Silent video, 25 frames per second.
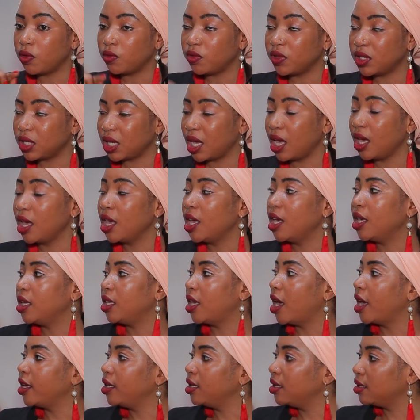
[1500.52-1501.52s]
ubusa
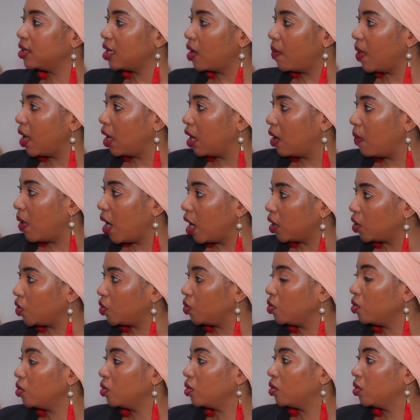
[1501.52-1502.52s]
yangiza abana
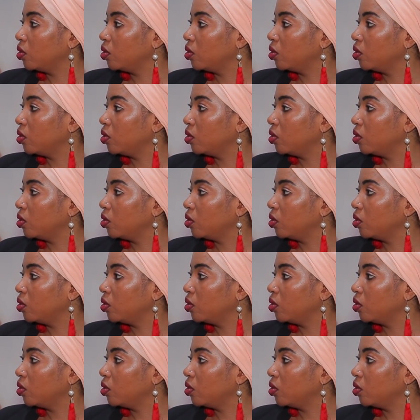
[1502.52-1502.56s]
bacu